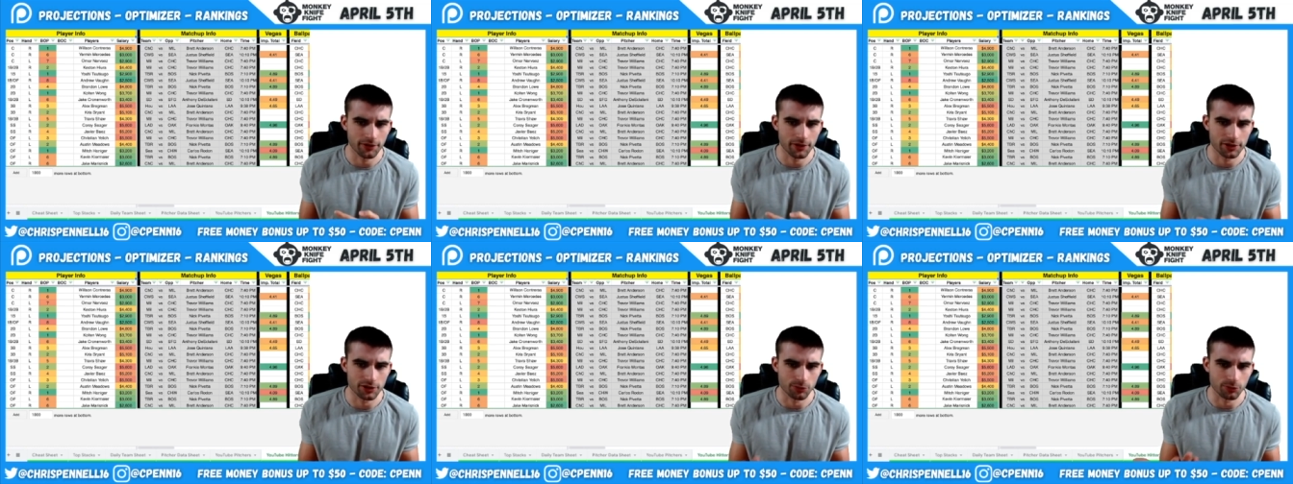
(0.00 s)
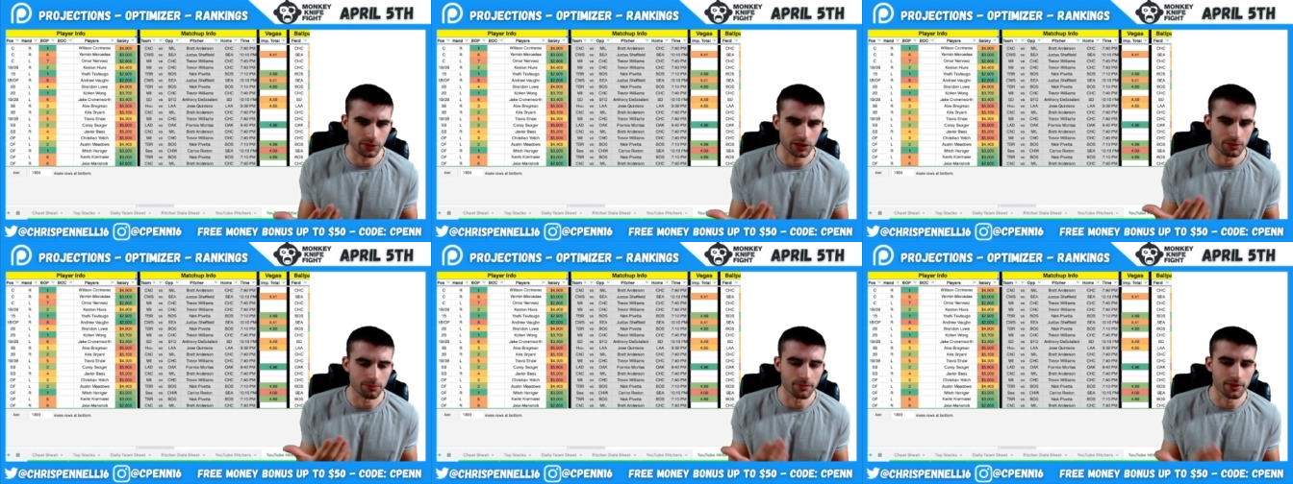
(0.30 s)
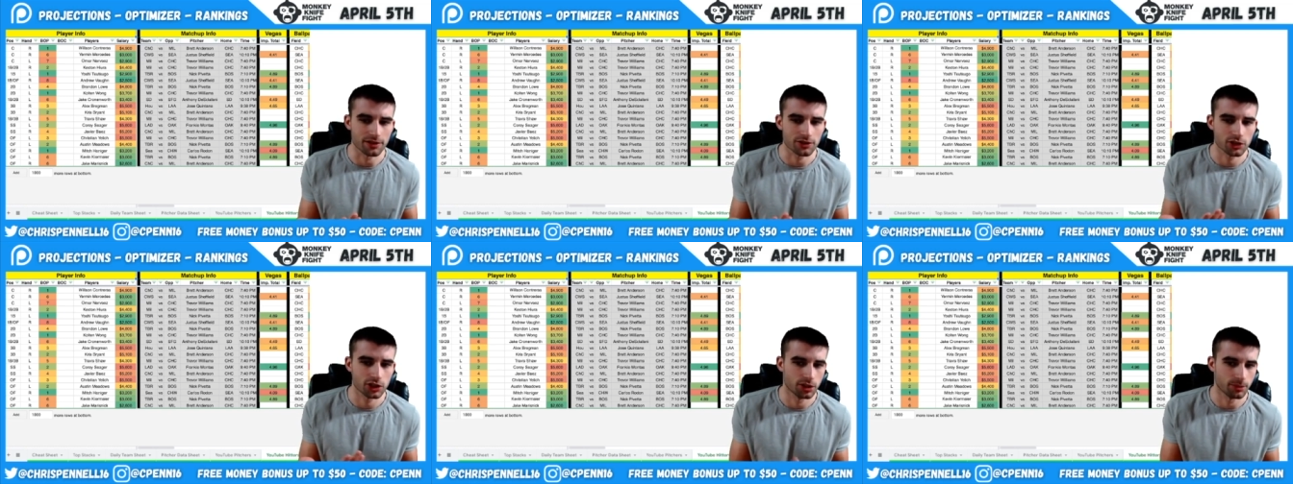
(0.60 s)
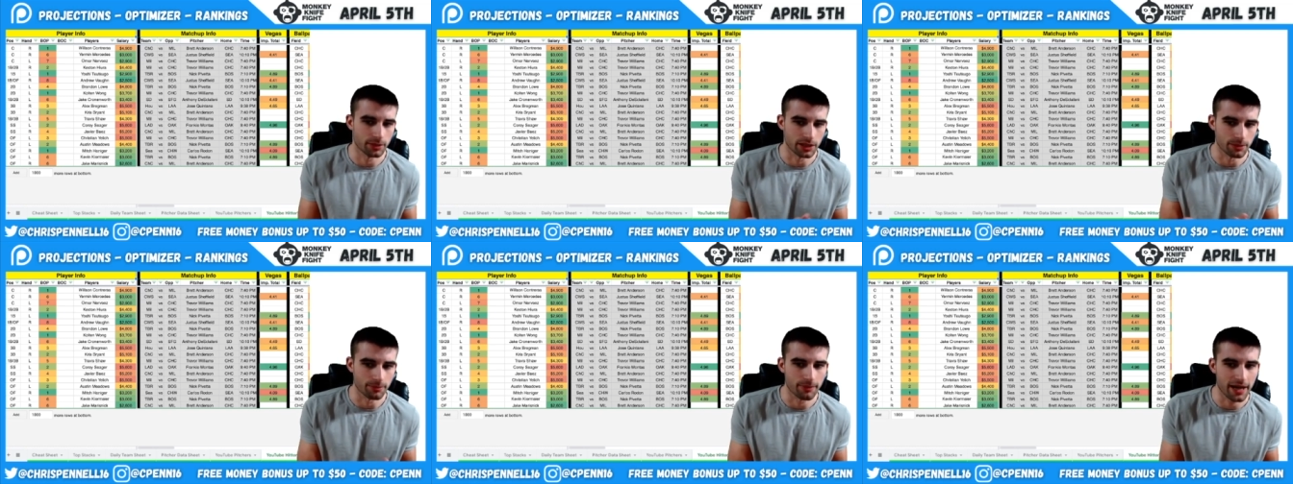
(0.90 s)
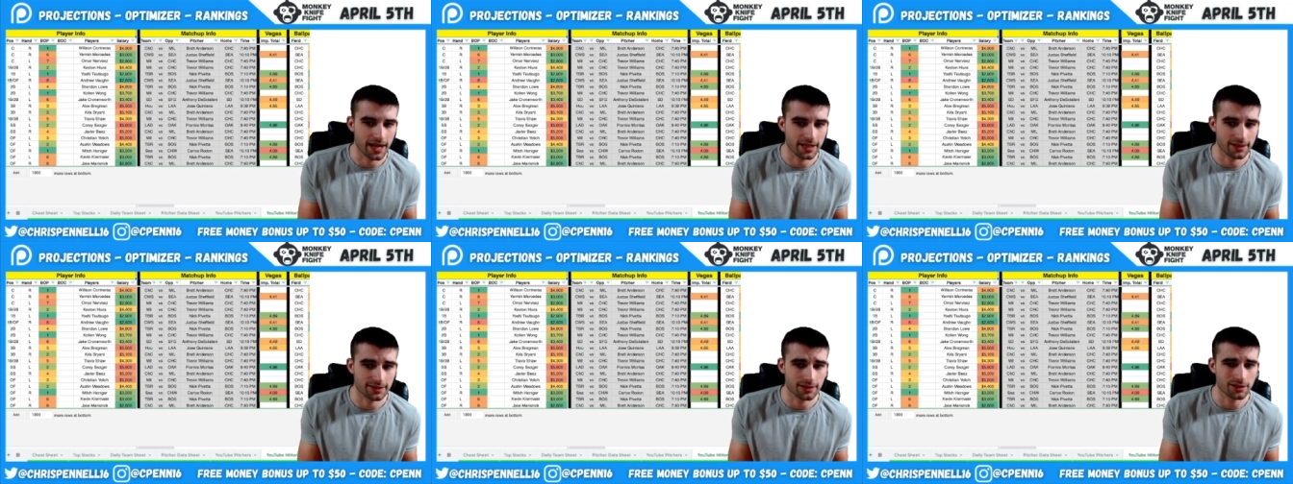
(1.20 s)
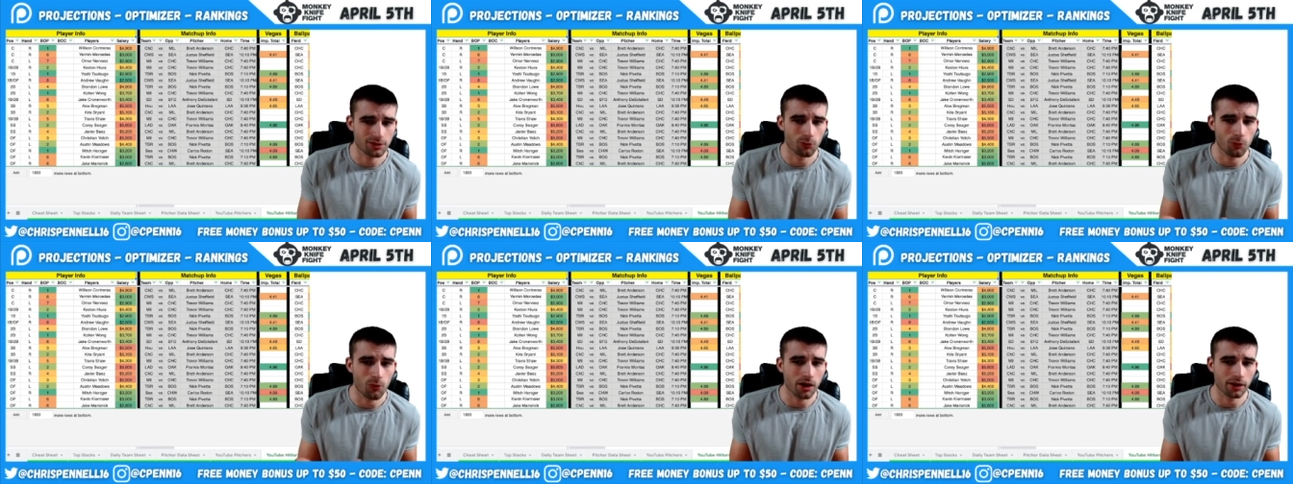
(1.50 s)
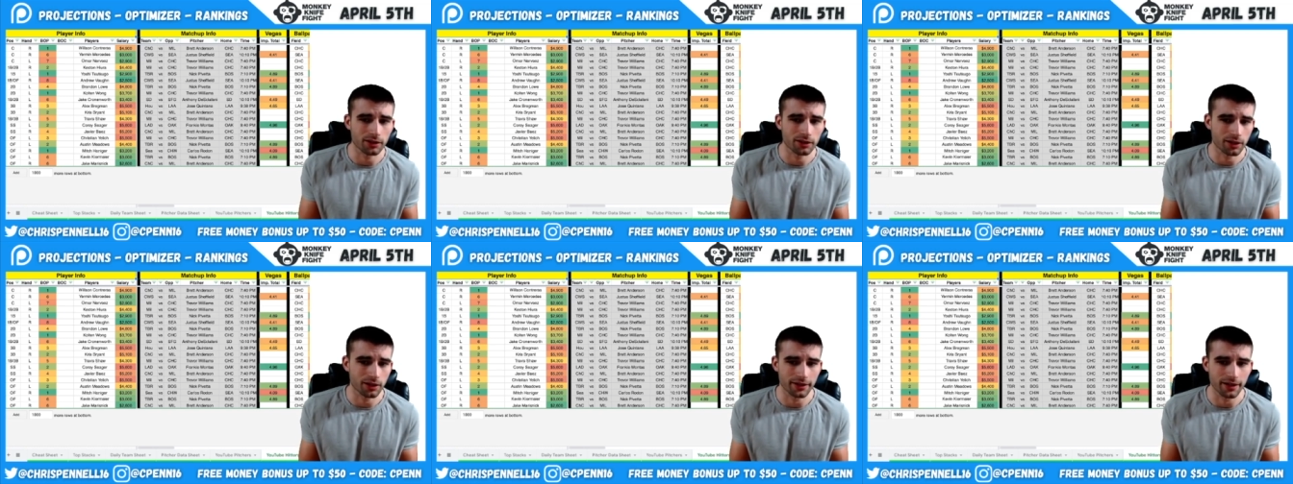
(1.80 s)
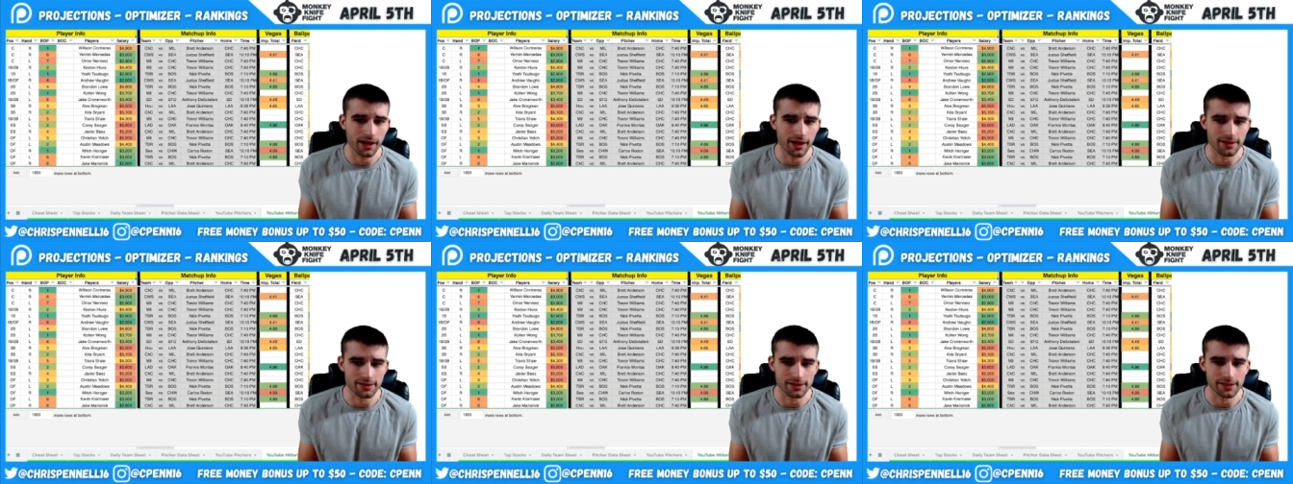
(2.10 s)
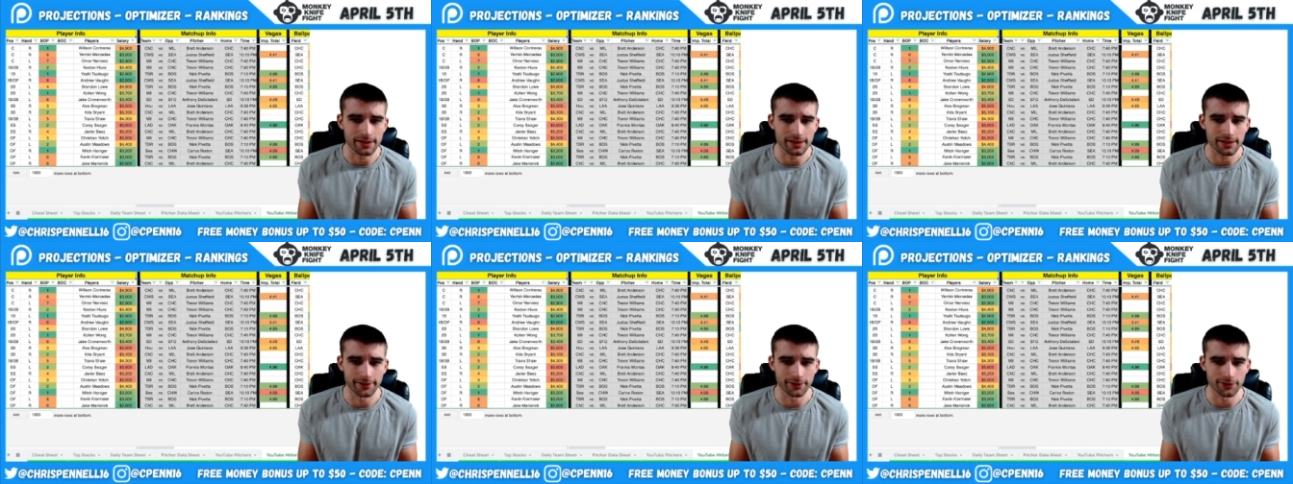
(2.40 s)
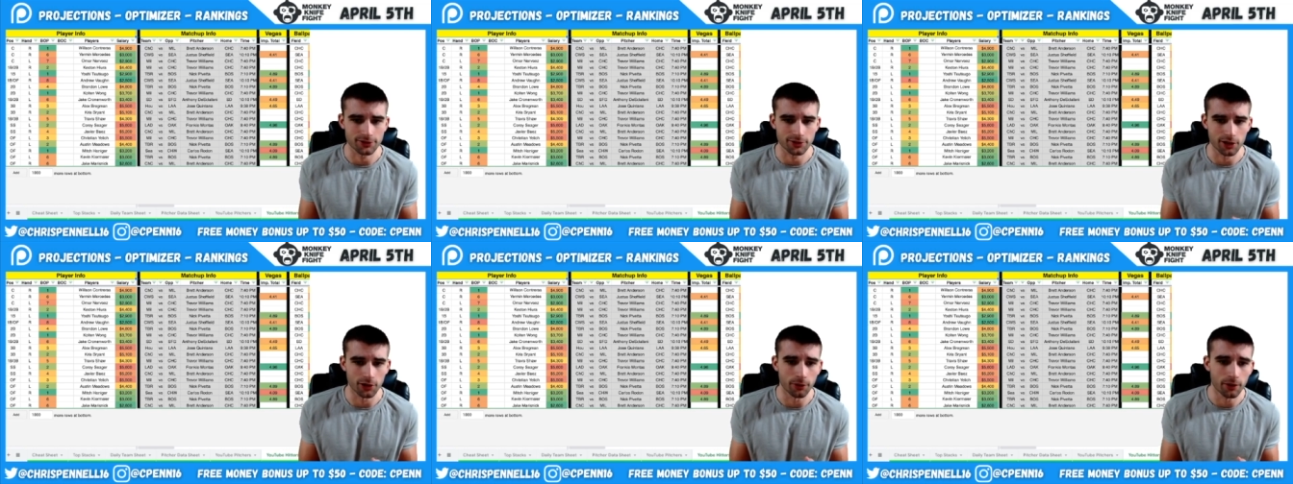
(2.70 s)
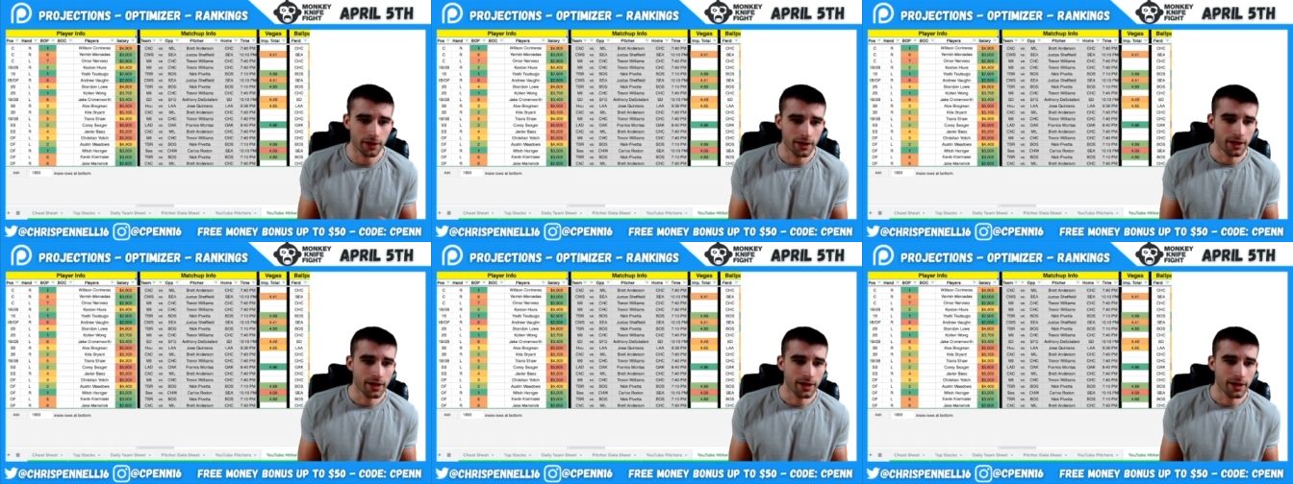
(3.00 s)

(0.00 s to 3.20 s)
Doesn't really miss too many bats. Doesn't walk a lot of guys either. So